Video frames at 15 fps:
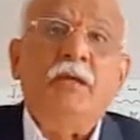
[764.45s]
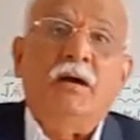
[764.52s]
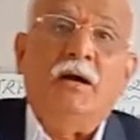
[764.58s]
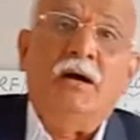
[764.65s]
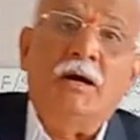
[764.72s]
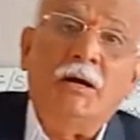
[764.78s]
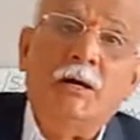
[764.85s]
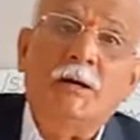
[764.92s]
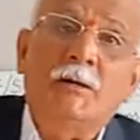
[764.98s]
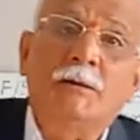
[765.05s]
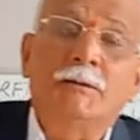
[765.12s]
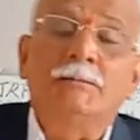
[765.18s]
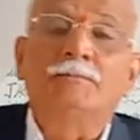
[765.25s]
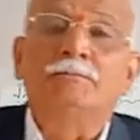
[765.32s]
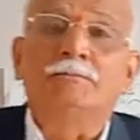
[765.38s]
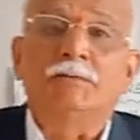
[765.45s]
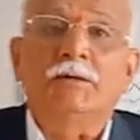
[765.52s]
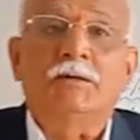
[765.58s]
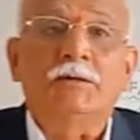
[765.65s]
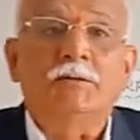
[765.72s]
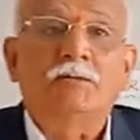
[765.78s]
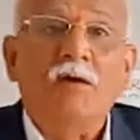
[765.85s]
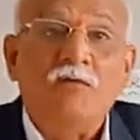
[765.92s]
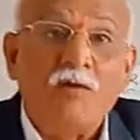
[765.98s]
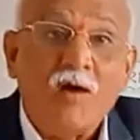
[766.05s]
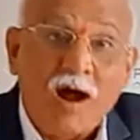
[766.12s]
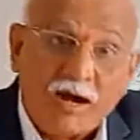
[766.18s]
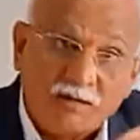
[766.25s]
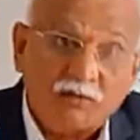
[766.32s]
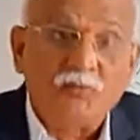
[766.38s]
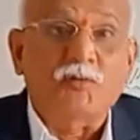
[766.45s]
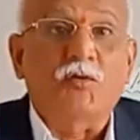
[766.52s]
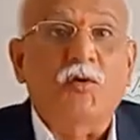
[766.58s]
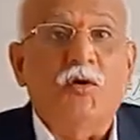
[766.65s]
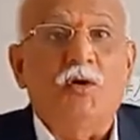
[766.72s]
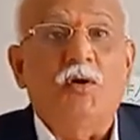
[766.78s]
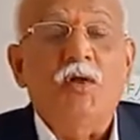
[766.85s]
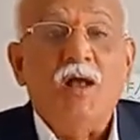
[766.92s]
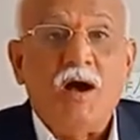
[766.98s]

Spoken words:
water flow